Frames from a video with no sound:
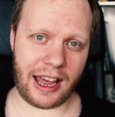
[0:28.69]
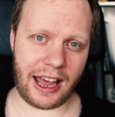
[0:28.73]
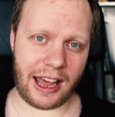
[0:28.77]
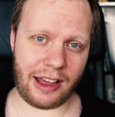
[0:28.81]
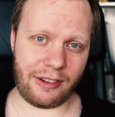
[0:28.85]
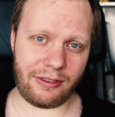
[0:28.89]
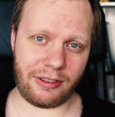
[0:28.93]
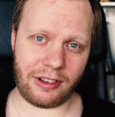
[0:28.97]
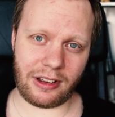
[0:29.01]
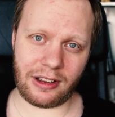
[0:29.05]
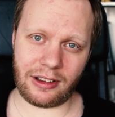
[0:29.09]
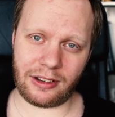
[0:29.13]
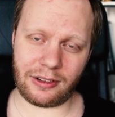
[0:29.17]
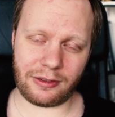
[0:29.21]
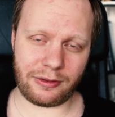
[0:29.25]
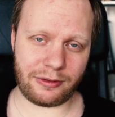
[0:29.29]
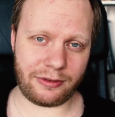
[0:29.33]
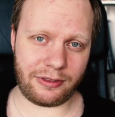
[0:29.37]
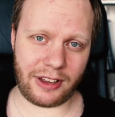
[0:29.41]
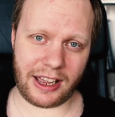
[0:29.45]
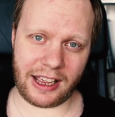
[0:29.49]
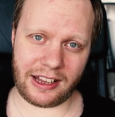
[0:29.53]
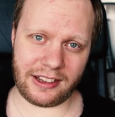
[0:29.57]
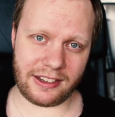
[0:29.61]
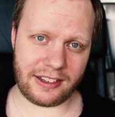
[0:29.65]
have a
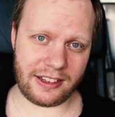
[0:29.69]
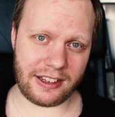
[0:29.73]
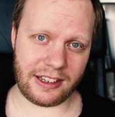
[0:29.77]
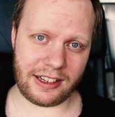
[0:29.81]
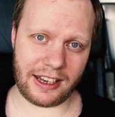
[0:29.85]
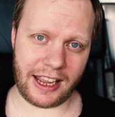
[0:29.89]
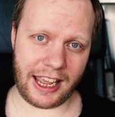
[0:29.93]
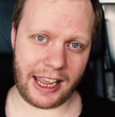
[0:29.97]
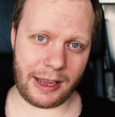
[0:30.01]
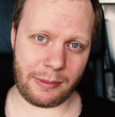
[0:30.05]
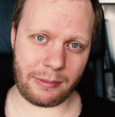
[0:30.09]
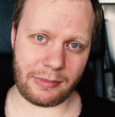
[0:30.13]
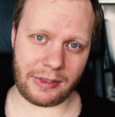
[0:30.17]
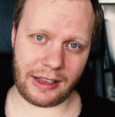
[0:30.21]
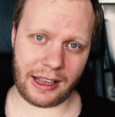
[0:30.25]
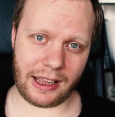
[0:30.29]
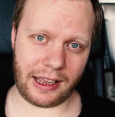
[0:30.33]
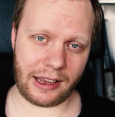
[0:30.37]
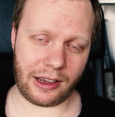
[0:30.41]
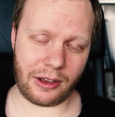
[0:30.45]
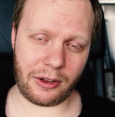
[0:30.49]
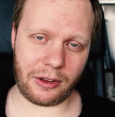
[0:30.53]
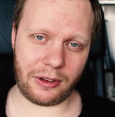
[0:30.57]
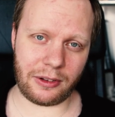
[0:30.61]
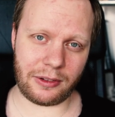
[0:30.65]
fancy name
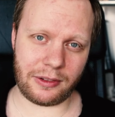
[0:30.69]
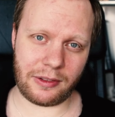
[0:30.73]
like